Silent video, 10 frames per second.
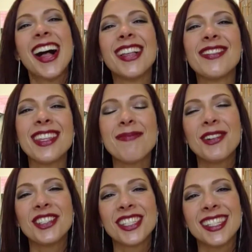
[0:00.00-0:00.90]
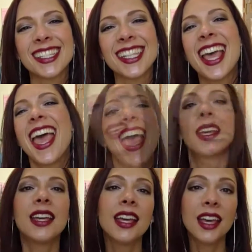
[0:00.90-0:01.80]
all of these purchases.
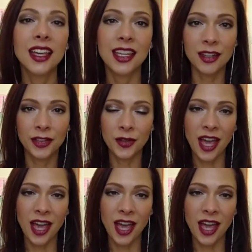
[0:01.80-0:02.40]
If you